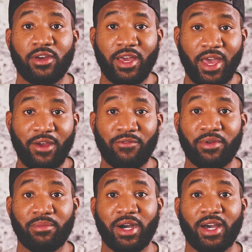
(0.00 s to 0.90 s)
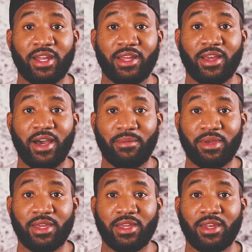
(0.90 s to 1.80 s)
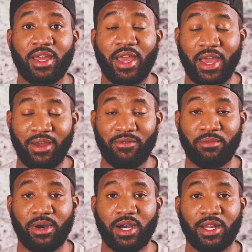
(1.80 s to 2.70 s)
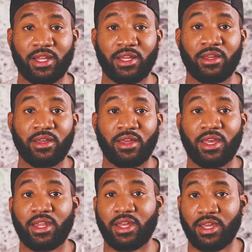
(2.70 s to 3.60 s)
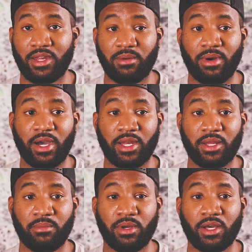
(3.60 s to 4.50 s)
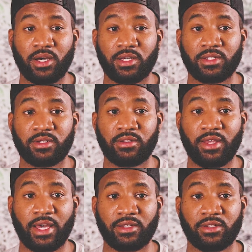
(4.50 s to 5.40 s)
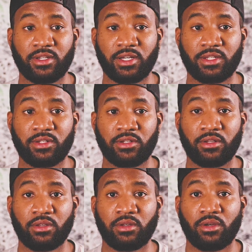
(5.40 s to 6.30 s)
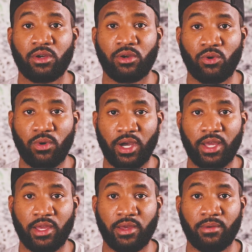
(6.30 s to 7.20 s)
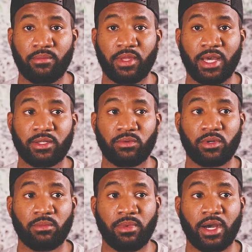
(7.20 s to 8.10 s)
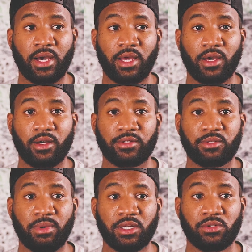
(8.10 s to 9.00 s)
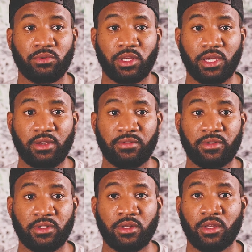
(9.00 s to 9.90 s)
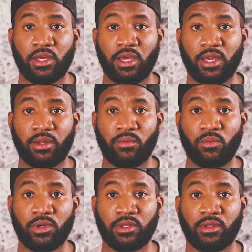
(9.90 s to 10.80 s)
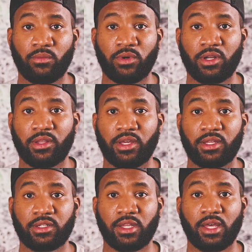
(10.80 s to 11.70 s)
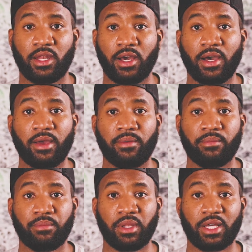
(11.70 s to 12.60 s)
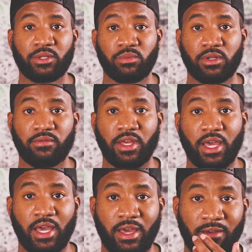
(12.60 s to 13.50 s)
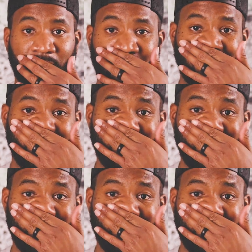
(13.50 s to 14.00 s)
to everybody. I mean, everybody and anybody, because that's just who I am. That's one of my special gifts, and one of the things that I'm blessed with to have,